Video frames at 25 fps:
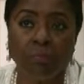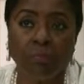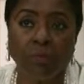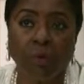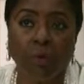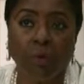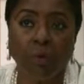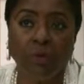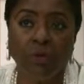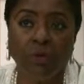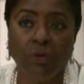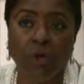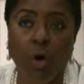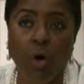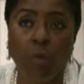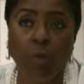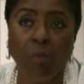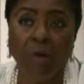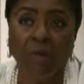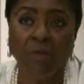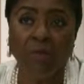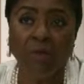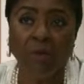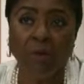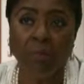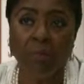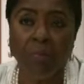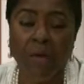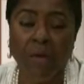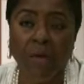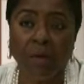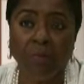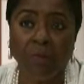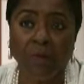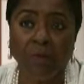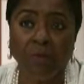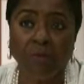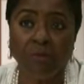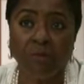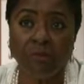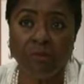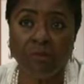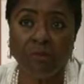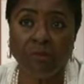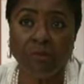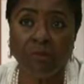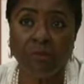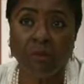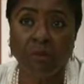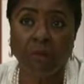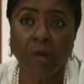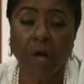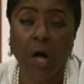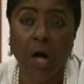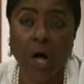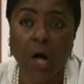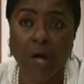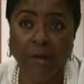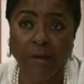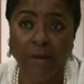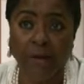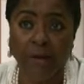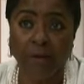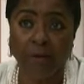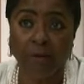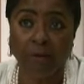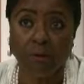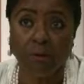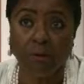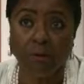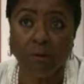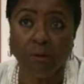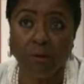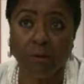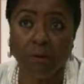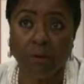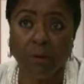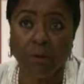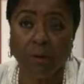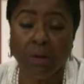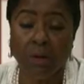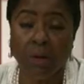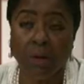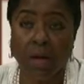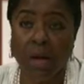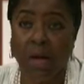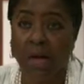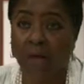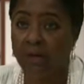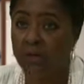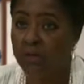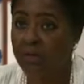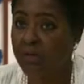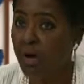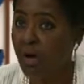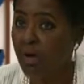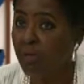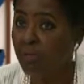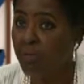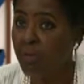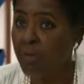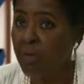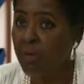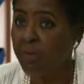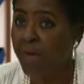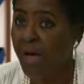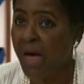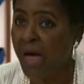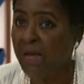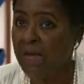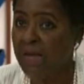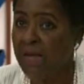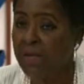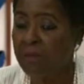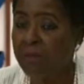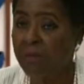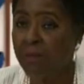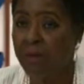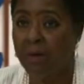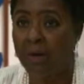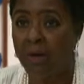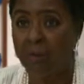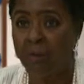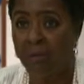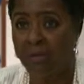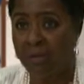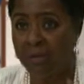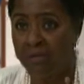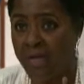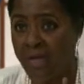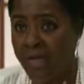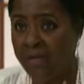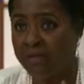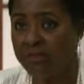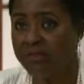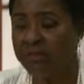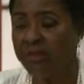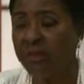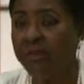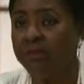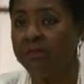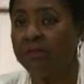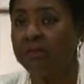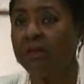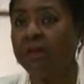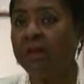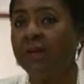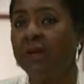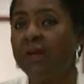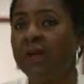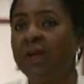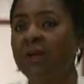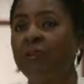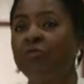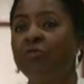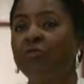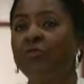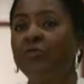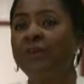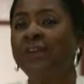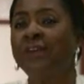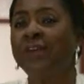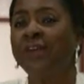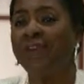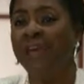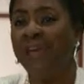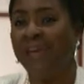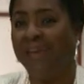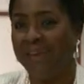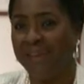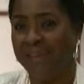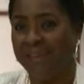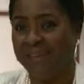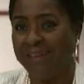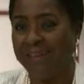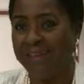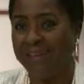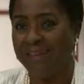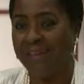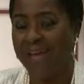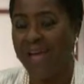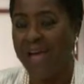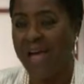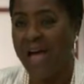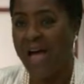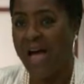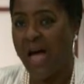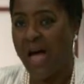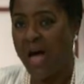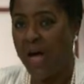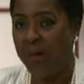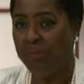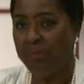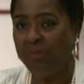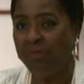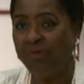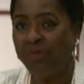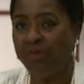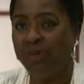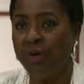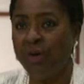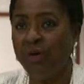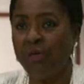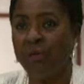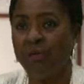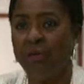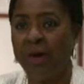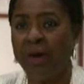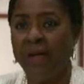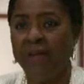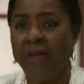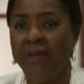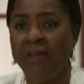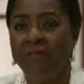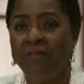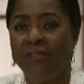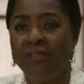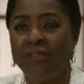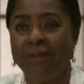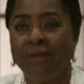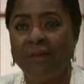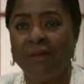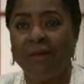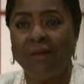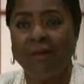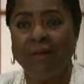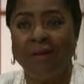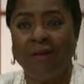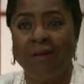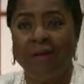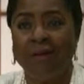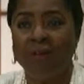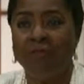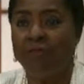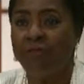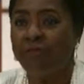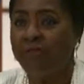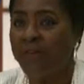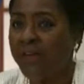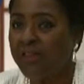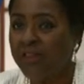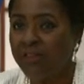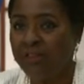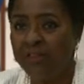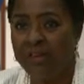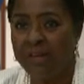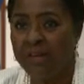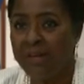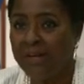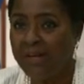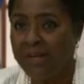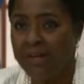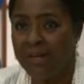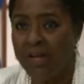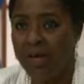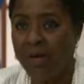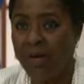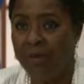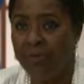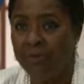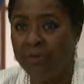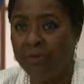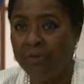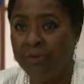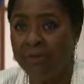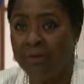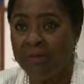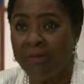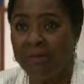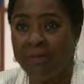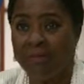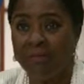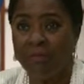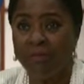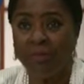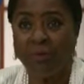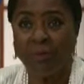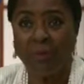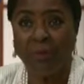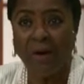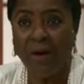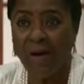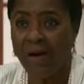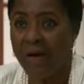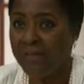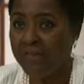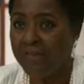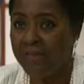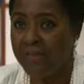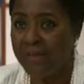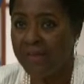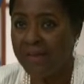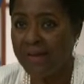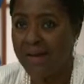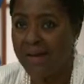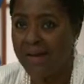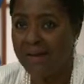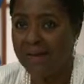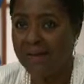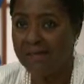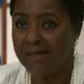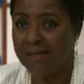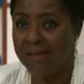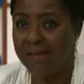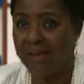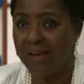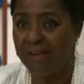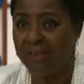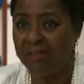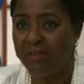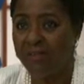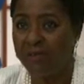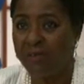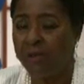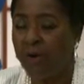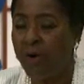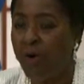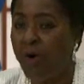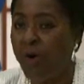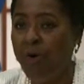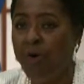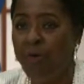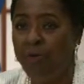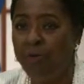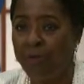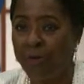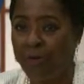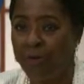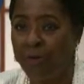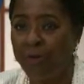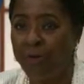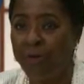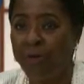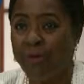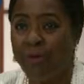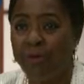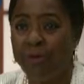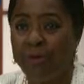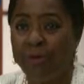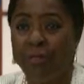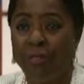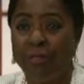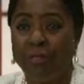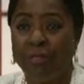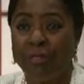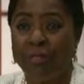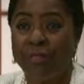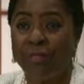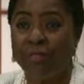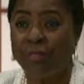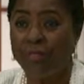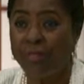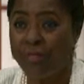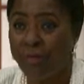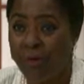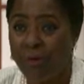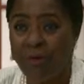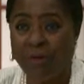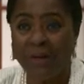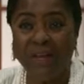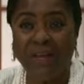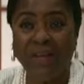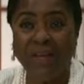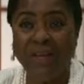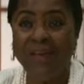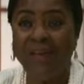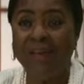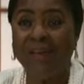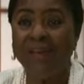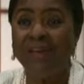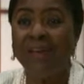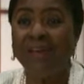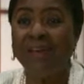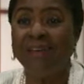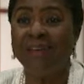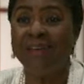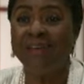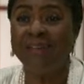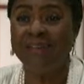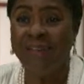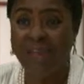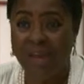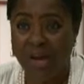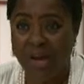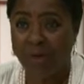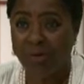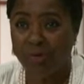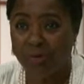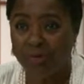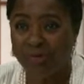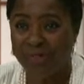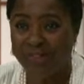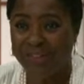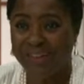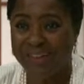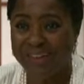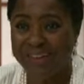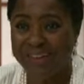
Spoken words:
with no monthly payments on it. I can talk more about it, but that's just good enough for today. I'm Michelle Graves, affectionately known throughout the United States for over 30 years